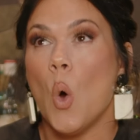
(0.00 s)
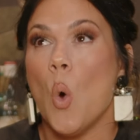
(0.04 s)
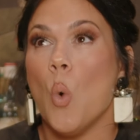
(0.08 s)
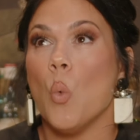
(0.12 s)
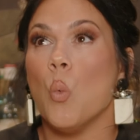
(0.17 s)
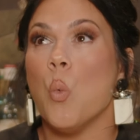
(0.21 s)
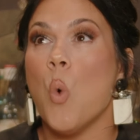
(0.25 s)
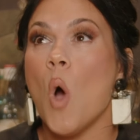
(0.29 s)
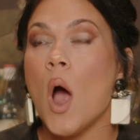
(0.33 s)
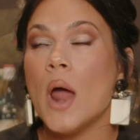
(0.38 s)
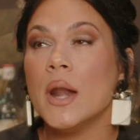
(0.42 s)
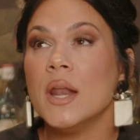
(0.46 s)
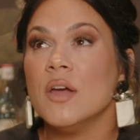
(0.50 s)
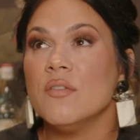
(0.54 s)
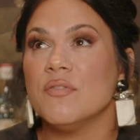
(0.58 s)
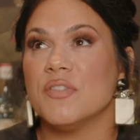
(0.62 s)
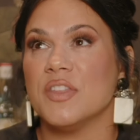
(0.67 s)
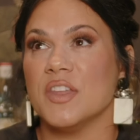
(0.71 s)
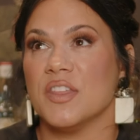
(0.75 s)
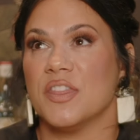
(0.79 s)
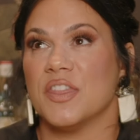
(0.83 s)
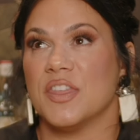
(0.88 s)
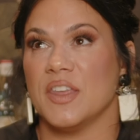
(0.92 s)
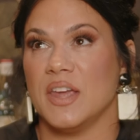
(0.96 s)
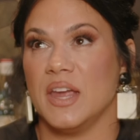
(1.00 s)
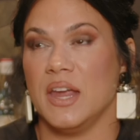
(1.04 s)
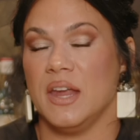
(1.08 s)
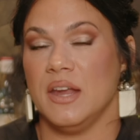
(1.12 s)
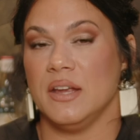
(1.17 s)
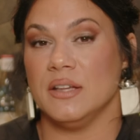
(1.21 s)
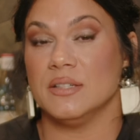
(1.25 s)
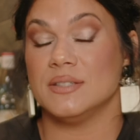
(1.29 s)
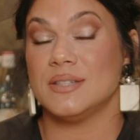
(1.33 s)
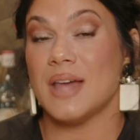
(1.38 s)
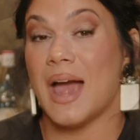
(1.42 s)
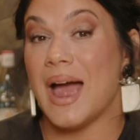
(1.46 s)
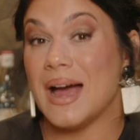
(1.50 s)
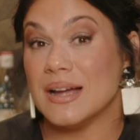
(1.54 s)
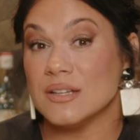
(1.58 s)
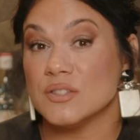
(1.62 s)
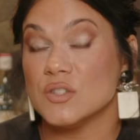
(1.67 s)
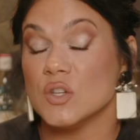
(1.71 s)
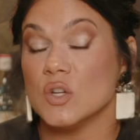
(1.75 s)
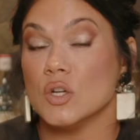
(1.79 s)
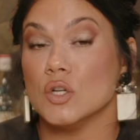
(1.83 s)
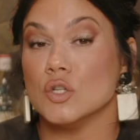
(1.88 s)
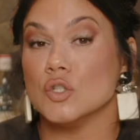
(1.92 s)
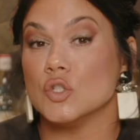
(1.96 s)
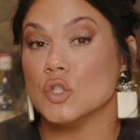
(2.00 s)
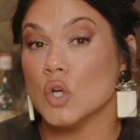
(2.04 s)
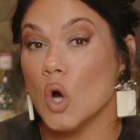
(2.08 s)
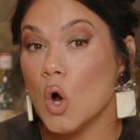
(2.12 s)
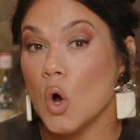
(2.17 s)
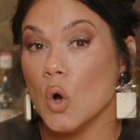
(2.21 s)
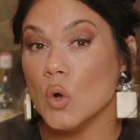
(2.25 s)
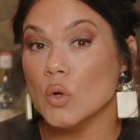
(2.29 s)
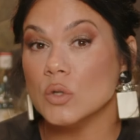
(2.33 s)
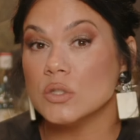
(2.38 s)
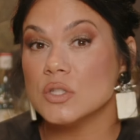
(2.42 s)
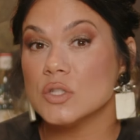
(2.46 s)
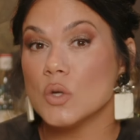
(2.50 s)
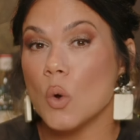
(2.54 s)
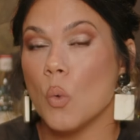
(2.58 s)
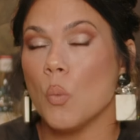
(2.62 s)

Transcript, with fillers: One of the things as an adult